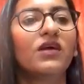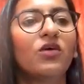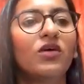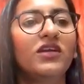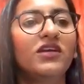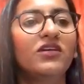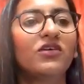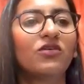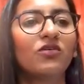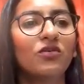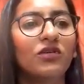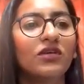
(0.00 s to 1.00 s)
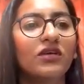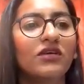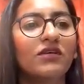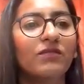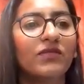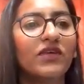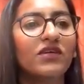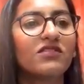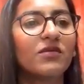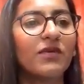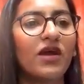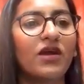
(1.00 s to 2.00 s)
Quality control is
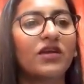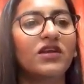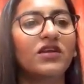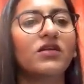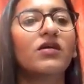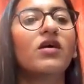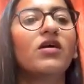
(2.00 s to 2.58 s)
a priority.